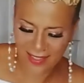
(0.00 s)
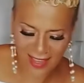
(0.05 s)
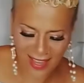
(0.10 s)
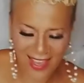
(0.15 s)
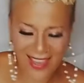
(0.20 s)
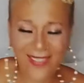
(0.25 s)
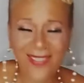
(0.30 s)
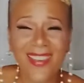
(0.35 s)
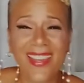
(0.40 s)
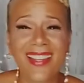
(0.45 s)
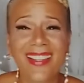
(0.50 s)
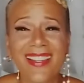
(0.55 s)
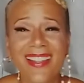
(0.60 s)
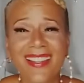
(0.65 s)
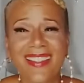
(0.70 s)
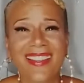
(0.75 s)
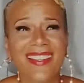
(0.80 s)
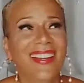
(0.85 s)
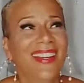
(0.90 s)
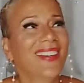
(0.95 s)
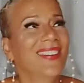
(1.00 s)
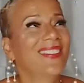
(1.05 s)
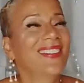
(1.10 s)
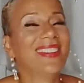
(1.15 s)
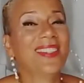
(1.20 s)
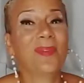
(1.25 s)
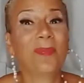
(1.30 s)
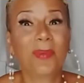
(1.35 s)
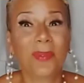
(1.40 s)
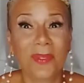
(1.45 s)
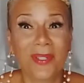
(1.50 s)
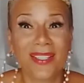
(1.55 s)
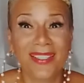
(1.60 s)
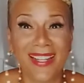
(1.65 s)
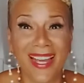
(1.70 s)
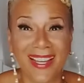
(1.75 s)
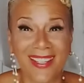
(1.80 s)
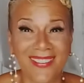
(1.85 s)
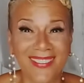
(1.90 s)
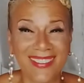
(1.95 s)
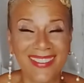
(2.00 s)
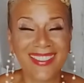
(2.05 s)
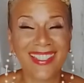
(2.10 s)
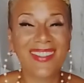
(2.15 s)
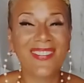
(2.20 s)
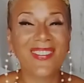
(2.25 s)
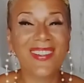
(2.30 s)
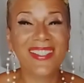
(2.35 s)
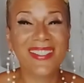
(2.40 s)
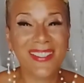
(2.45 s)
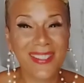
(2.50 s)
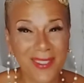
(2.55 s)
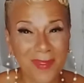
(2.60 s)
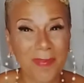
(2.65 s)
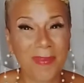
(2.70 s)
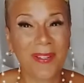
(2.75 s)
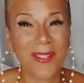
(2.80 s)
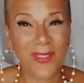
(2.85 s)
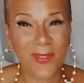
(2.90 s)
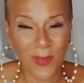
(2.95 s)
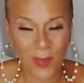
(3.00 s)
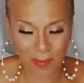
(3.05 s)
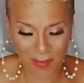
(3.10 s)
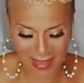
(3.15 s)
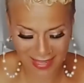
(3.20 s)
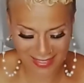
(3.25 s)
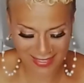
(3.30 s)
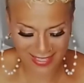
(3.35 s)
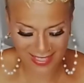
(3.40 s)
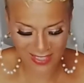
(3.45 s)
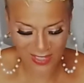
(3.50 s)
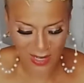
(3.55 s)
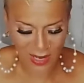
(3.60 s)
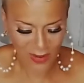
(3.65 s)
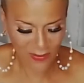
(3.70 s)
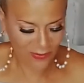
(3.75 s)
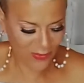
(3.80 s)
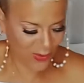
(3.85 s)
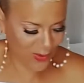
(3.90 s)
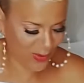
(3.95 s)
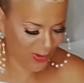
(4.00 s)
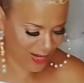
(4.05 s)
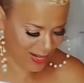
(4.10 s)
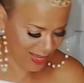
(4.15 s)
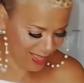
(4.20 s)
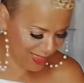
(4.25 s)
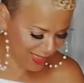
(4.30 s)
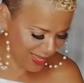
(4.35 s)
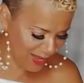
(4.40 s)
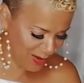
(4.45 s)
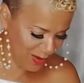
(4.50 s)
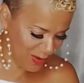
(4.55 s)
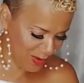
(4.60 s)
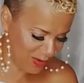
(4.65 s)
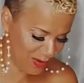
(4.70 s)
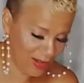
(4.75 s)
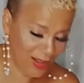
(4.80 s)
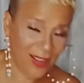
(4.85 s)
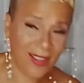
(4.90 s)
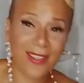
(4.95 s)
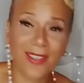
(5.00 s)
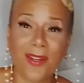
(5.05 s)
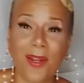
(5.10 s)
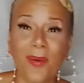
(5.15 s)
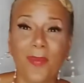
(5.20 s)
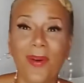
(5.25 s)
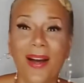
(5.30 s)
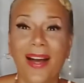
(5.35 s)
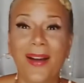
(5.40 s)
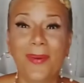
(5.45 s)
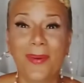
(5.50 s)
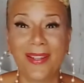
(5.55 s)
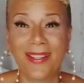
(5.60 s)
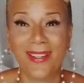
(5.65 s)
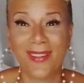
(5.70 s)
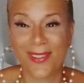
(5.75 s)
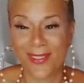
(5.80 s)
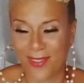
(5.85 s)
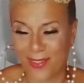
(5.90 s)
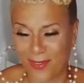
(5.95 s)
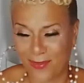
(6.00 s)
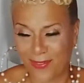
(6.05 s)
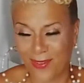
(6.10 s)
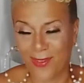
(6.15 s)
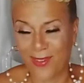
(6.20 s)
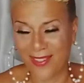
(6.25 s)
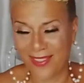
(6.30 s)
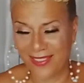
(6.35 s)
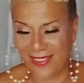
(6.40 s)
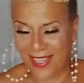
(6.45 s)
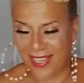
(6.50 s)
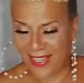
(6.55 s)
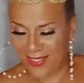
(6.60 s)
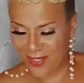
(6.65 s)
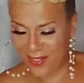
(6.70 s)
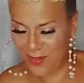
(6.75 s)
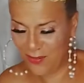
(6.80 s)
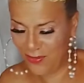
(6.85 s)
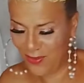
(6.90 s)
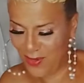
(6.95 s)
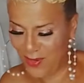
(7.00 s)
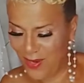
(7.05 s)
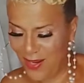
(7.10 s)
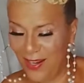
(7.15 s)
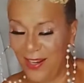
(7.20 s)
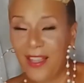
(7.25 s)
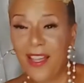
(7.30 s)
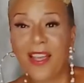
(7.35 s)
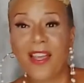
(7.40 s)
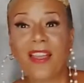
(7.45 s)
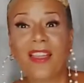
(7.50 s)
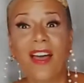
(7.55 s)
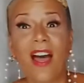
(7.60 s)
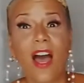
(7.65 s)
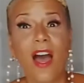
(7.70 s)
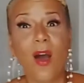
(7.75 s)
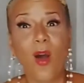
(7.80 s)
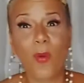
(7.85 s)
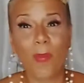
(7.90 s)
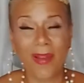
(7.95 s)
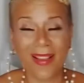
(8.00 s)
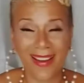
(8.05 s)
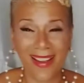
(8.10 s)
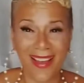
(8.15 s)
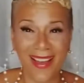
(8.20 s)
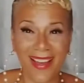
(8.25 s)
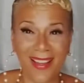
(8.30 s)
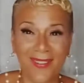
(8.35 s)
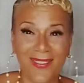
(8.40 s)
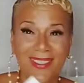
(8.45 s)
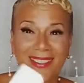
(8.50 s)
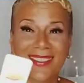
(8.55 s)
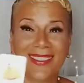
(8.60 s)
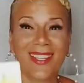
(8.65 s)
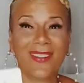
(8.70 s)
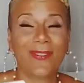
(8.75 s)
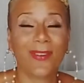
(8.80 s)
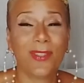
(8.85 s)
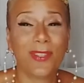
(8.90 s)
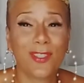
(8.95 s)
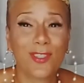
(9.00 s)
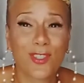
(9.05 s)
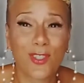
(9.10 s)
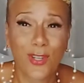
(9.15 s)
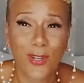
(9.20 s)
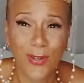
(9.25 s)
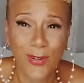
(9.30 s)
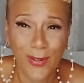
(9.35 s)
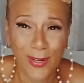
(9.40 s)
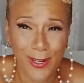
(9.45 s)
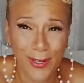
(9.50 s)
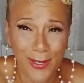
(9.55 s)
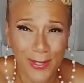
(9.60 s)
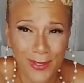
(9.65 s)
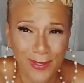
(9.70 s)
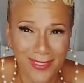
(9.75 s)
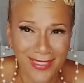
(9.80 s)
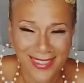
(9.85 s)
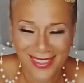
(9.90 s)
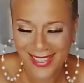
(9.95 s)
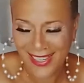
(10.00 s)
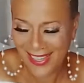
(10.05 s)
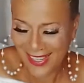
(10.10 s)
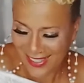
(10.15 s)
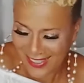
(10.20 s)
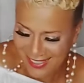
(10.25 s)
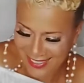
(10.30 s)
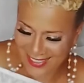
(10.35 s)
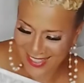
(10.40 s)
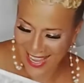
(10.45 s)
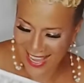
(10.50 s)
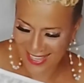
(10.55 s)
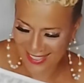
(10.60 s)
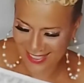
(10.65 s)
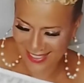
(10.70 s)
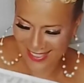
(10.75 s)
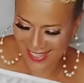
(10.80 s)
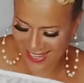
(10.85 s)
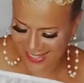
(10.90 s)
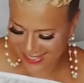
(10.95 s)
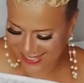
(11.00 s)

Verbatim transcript: I feel like the Buddha deck. We're looking for your spiritual message for the, you know what goes on the floor stays on the floor. Oh my God, we're looking for the truth. Yes.